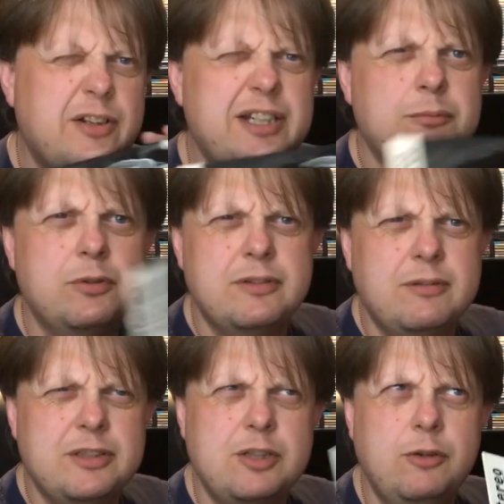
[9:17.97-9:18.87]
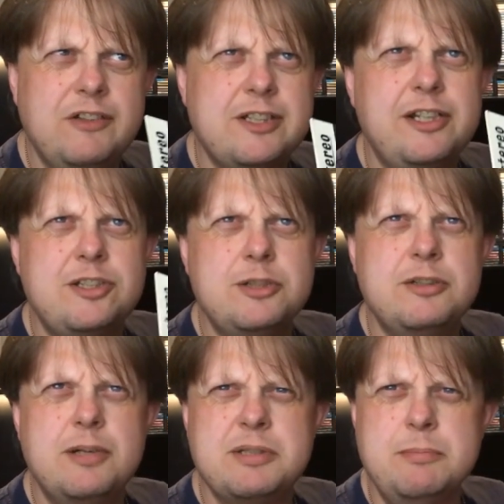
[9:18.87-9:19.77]
only, what's it called? There's only
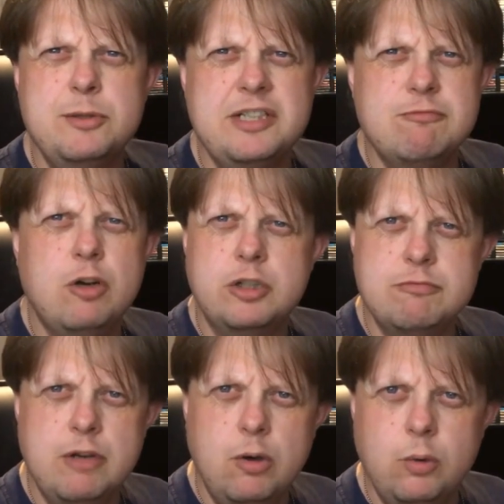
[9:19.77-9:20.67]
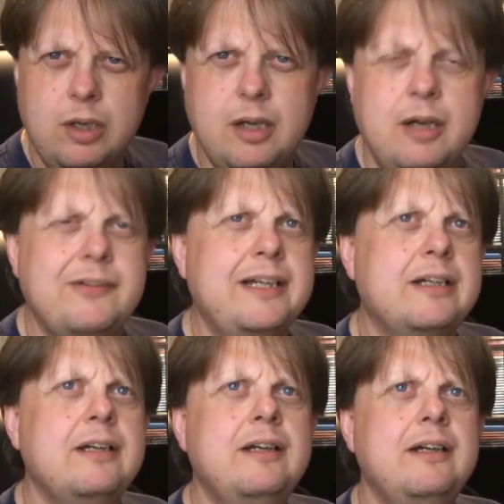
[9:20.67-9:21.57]
2 types of music, rock and roll, I
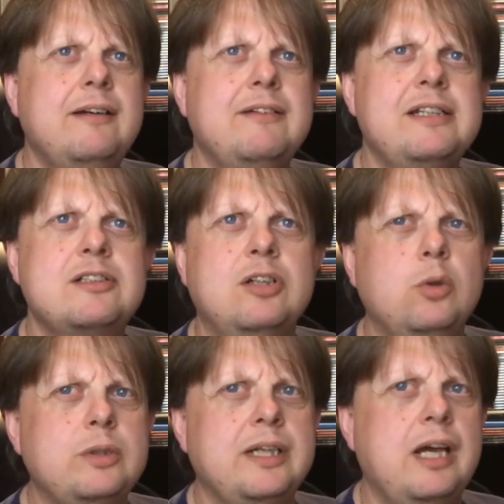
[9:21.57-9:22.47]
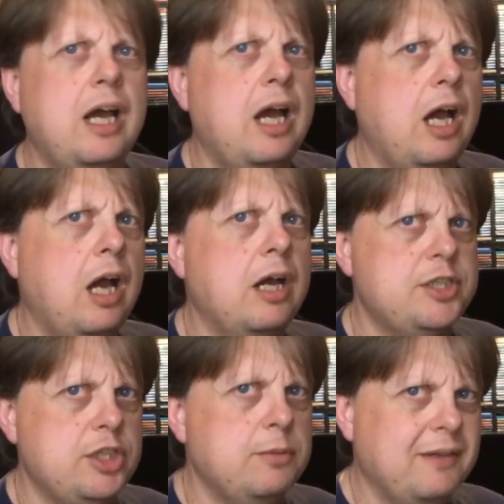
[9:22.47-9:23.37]
think it's called.
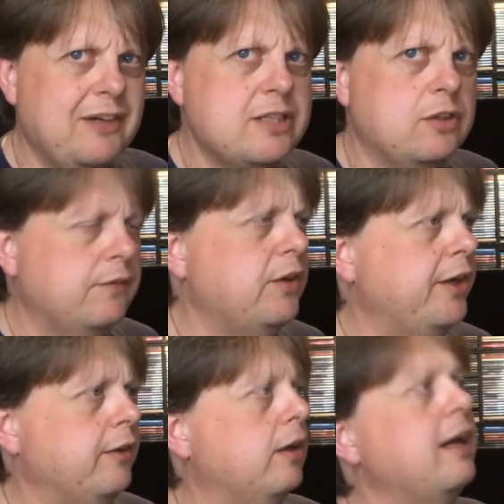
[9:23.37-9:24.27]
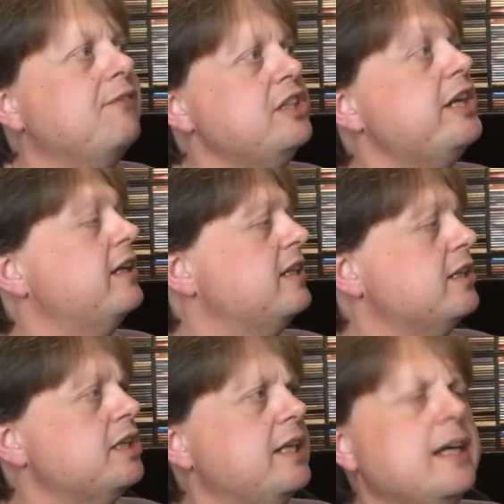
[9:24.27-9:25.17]
Assuming that's on vinyl, I haven't checked
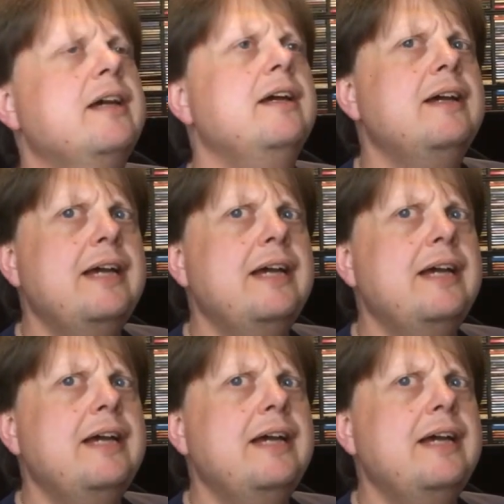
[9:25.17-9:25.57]
actually.